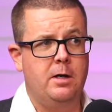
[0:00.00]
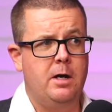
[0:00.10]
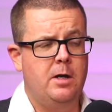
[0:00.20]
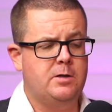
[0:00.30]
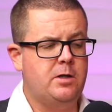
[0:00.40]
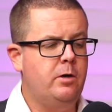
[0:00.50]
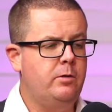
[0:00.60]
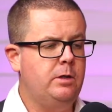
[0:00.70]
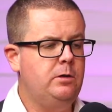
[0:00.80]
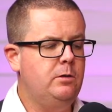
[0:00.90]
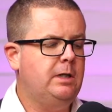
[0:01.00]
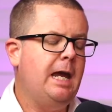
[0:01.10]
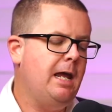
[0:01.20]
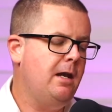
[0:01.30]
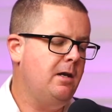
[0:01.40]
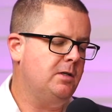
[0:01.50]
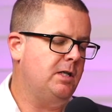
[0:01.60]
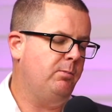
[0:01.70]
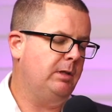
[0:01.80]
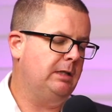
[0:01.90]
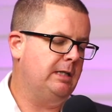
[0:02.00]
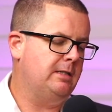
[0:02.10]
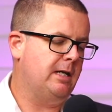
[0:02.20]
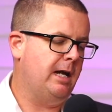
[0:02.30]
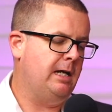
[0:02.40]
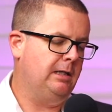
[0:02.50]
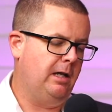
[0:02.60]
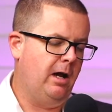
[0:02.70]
So you can typically say,